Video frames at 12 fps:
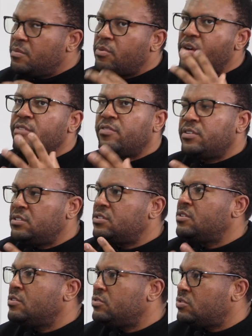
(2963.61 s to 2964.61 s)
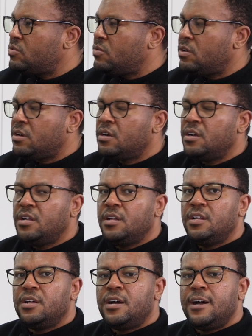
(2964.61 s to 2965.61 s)
preference to the store.
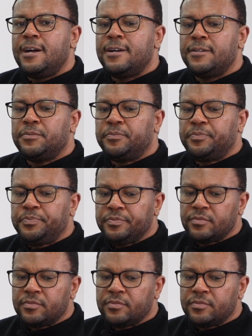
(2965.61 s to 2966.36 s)
Um,